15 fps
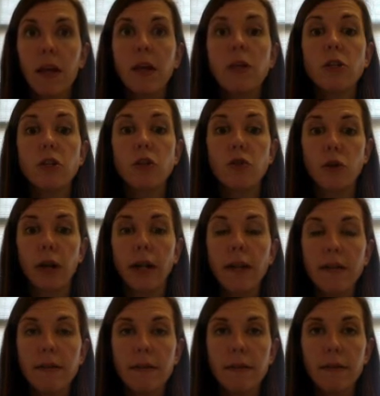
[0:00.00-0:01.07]

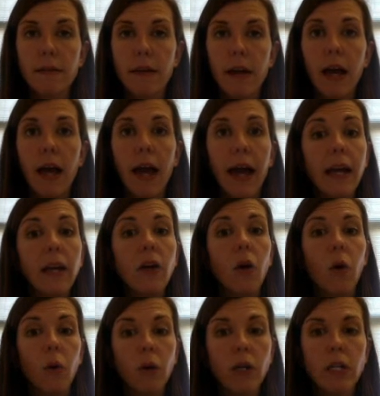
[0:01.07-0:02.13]
strengths, and
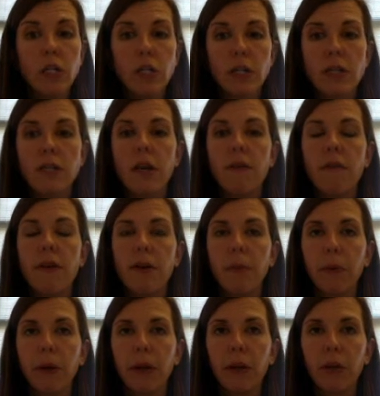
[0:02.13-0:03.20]
origins of
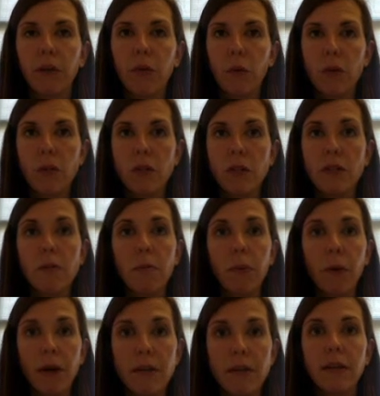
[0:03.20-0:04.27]
intermolecular forces
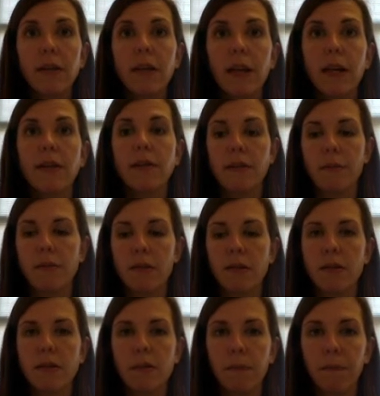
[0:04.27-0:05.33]
present in a
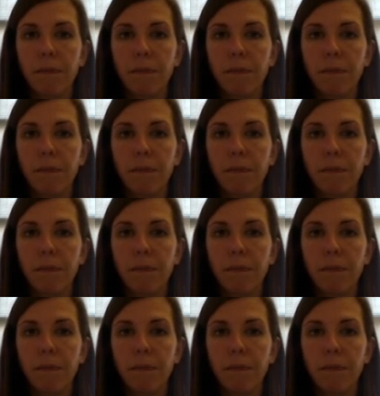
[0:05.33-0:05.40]
substance.